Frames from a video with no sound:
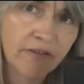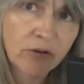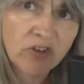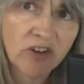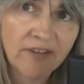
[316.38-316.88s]
your
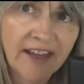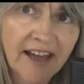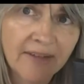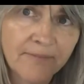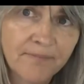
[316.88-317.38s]
foot's on
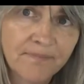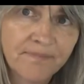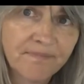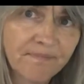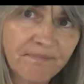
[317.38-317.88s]
that,
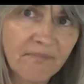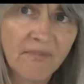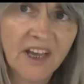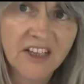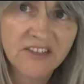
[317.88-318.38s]

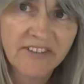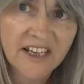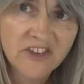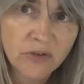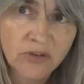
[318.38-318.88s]
it's
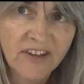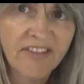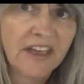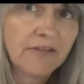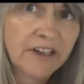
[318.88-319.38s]
fast or
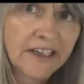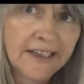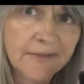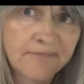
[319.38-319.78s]
nothing really.